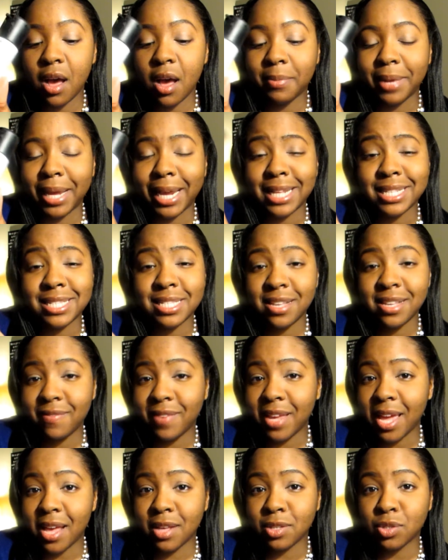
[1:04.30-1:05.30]
like at
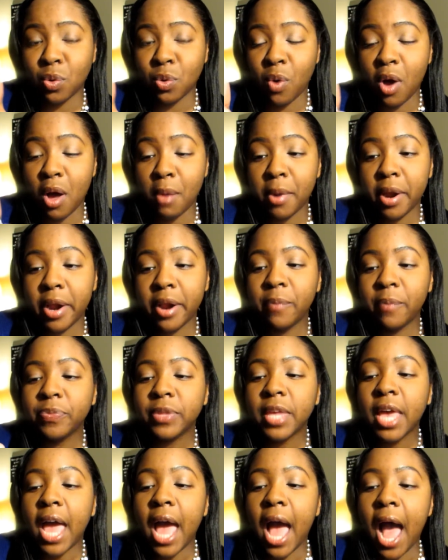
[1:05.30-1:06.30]
CVS or Walmart,
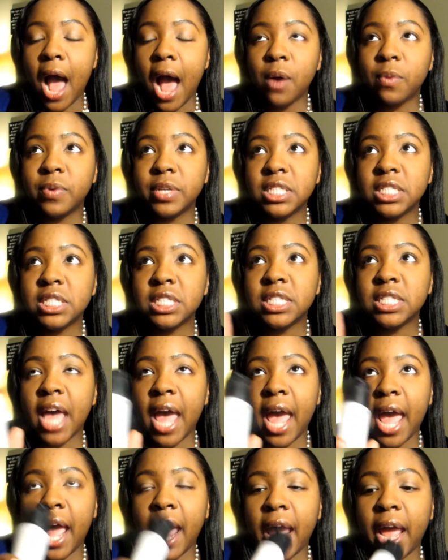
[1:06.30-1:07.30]
I would
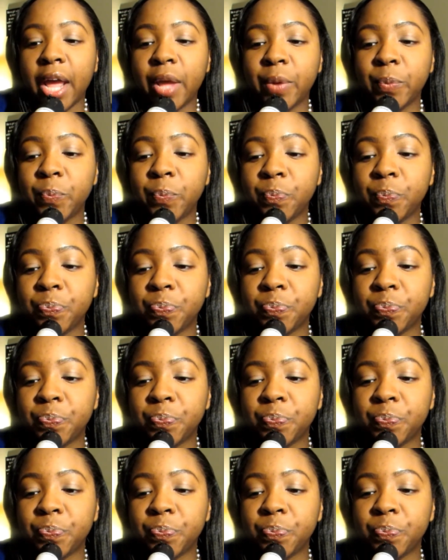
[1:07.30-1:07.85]
say